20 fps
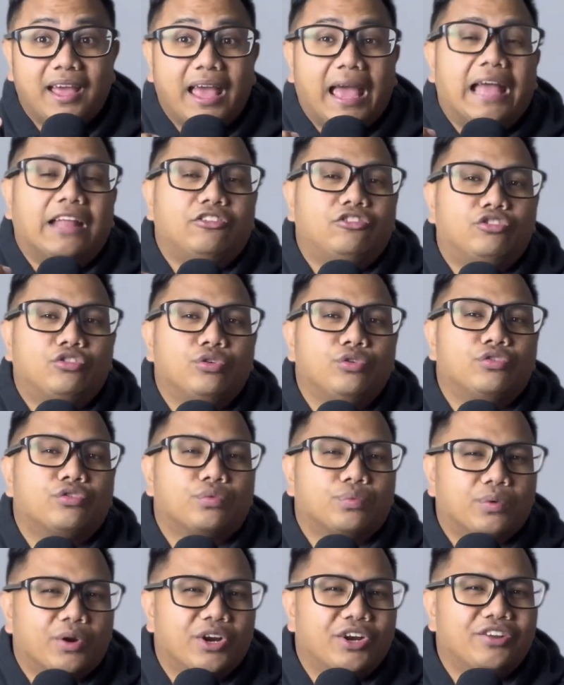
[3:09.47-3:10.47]
and choose
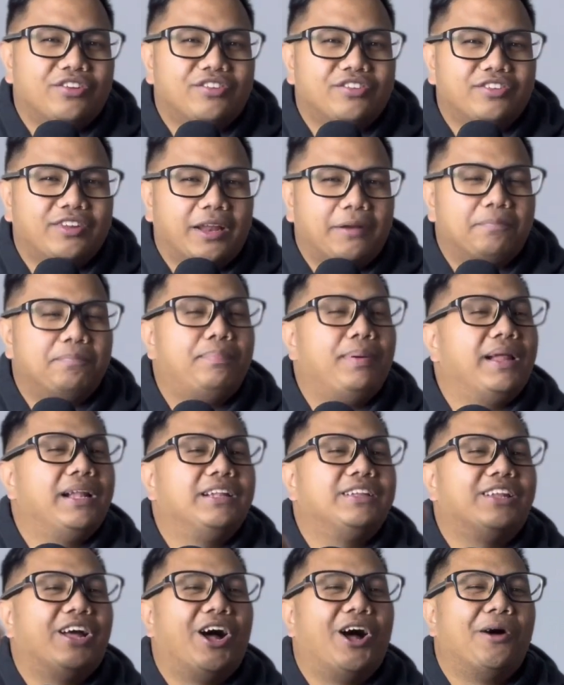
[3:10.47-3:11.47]
words that
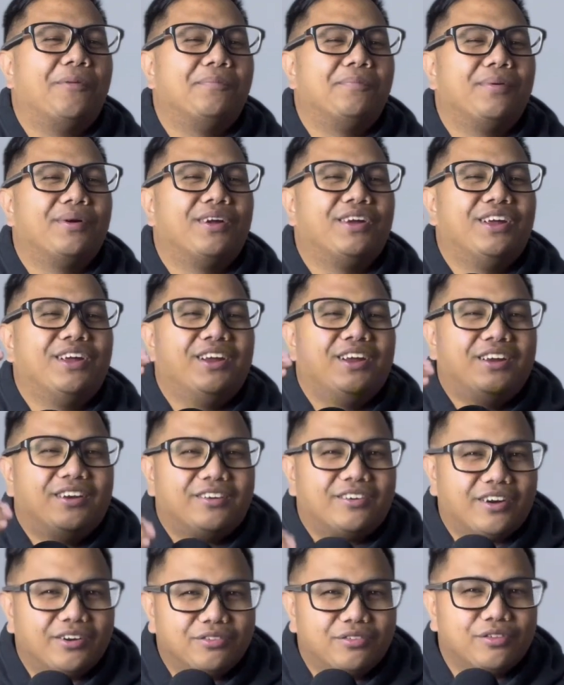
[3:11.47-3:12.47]
build up
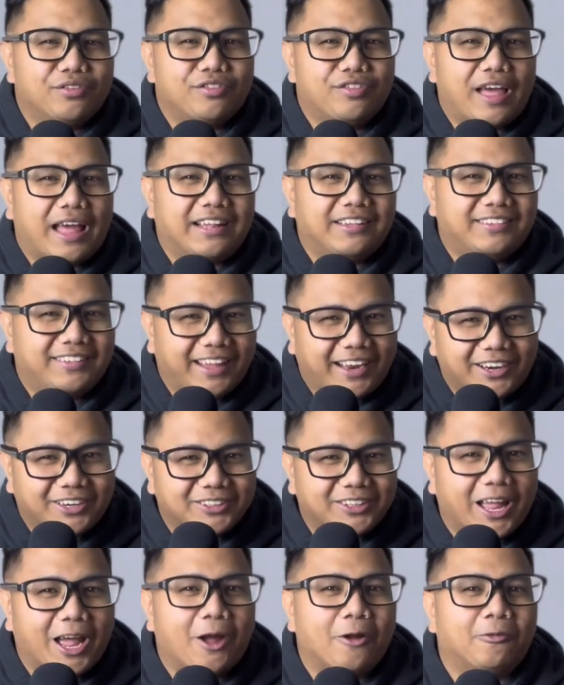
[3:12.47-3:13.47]
rather than tear
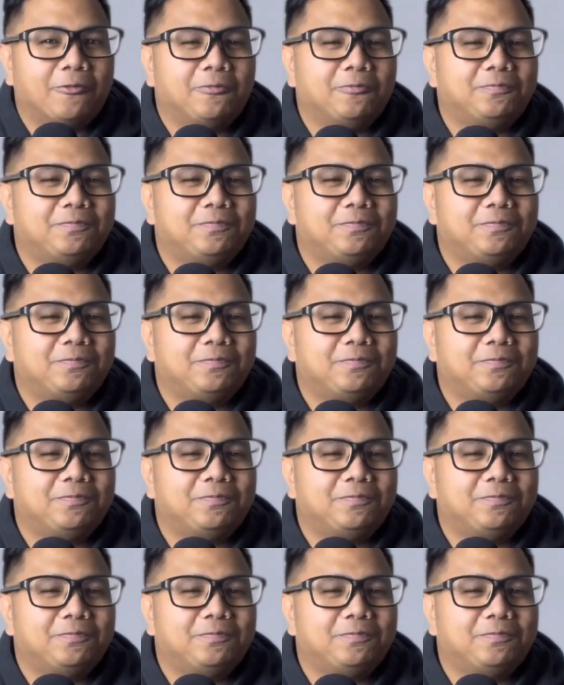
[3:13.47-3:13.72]
down.